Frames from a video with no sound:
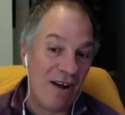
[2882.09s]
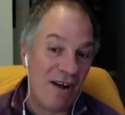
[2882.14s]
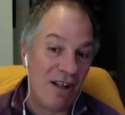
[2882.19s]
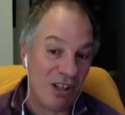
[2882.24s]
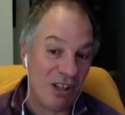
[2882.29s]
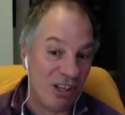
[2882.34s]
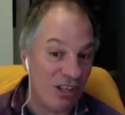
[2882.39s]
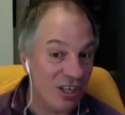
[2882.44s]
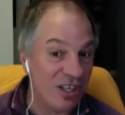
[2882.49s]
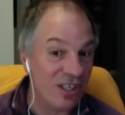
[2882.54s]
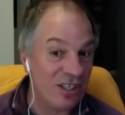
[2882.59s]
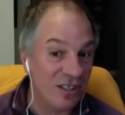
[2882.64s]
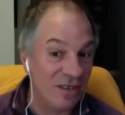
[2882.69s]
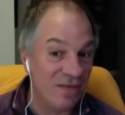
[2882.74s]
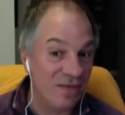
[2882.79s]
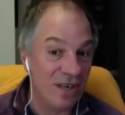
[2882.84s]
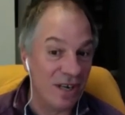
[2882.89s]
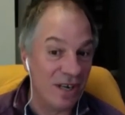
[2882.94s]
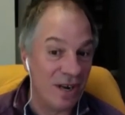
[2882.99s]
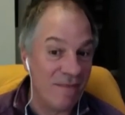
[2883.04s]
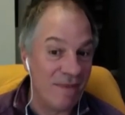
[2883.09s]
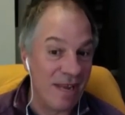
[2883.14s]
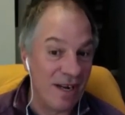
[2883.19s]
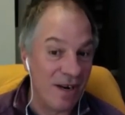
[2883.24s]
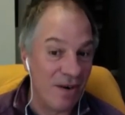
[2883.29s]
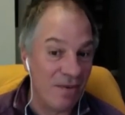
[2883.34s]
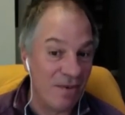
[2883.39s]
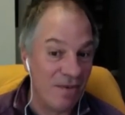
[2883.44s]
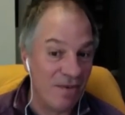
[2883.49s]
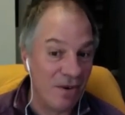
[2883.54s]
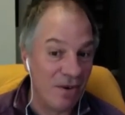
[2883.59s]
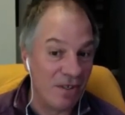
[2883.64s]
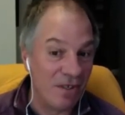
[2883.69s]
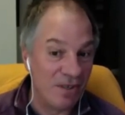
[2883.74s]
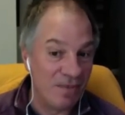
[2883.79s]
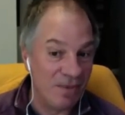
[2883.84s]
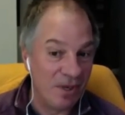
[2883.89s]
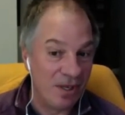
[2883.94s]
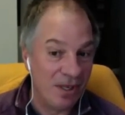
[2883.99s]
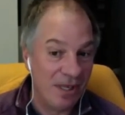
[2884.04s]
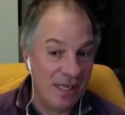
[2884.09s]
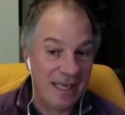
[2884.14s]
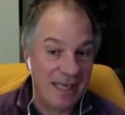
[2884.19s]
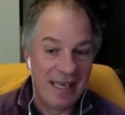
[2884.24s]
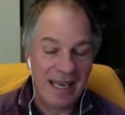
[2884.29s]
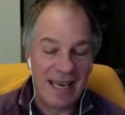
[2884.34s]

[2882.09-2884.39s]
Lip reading: it looks if you're going to make it reversible.